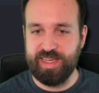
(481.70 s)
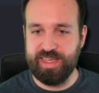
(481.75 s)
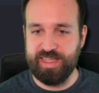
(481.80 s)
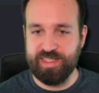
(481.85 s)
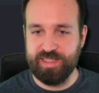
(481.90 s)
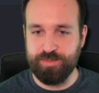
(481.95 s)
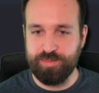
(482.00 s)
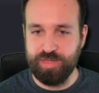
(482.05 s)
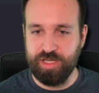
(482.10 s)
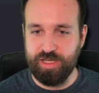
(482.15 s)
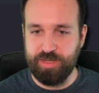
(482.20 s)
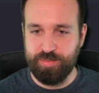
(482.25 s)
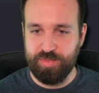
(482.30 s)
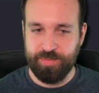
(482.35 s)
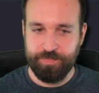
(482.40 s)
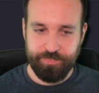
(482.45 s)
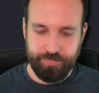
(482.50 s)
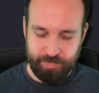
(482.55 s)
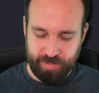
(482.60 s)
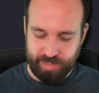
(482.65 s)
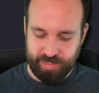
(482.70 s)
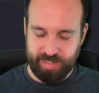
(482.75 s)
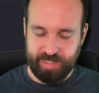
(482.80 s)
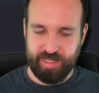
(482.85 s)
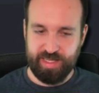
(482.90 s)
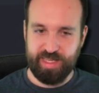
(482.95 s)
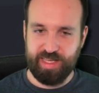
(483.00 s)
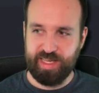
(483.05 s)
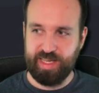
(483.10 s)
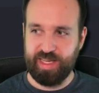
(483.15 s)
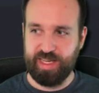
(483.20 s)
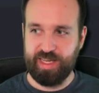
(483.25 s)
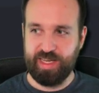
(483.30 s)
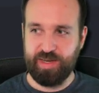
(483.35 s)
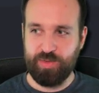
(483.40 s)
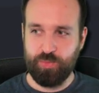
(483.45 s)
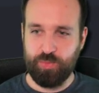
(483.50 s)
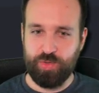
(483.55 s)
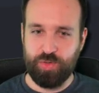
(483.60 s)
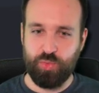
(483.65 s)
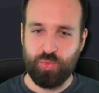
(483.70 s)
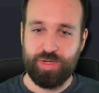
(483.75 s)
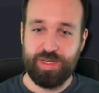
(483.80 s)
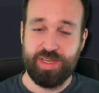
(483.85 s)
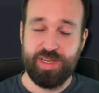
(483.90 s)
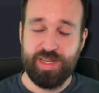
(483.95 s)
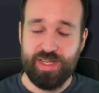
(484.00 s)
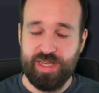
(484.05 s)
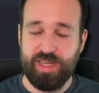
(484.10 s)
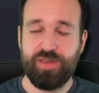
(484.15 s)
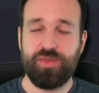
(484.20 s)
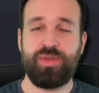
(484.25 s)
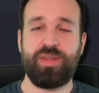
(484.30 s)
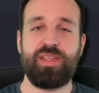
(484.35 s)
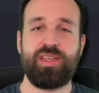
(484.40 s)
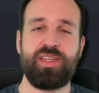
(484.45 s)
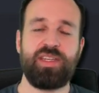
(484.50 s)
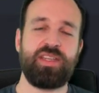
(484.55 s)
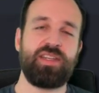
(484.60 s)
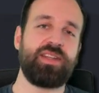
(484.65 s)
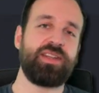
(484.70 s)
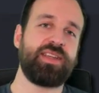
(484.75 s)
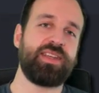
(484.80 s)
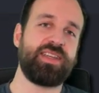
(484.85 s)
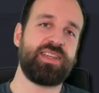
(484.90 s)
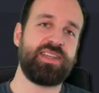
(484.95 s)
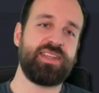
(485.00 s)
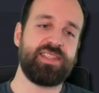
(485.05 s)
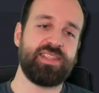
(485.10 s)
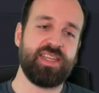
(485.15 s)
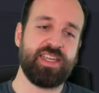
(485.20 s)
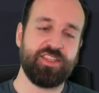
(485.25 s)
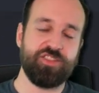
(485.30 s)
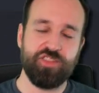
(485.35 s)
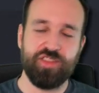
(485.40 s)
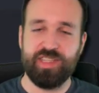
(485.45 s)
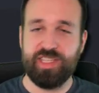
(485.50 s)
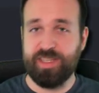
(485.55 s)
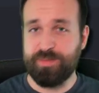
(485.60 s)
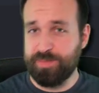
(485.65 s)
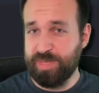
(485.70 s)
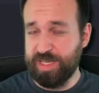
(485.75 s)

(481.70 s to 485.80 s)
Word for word: as a blob. And what we now need is actually